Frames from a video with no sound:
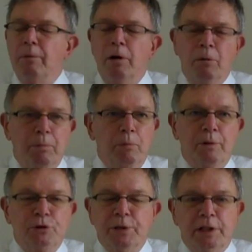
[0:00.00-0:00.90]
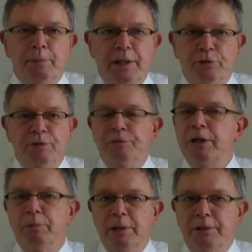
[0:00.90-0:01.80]
oh, but once you get to page
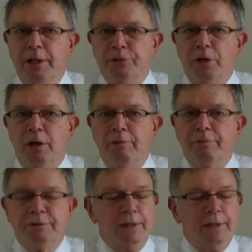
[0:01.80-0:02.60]
50 it really takes off,